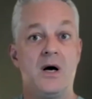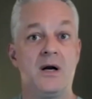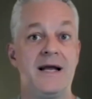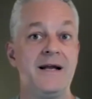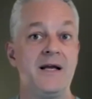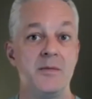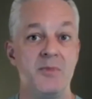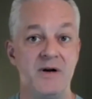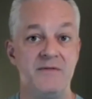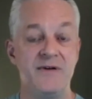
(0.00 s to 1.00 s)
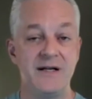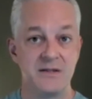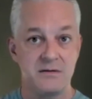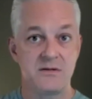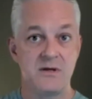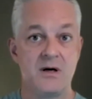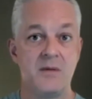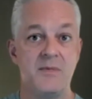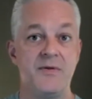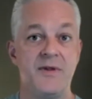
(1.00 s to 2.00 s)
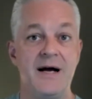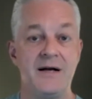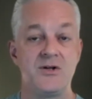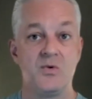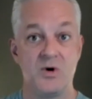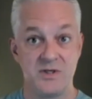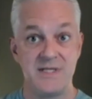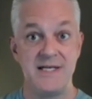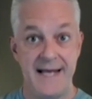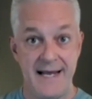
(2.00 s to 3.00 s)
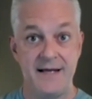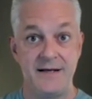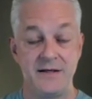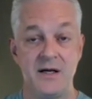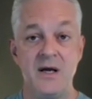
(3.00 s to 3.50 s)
getting into bond funds. And we'll talk about that towards the end.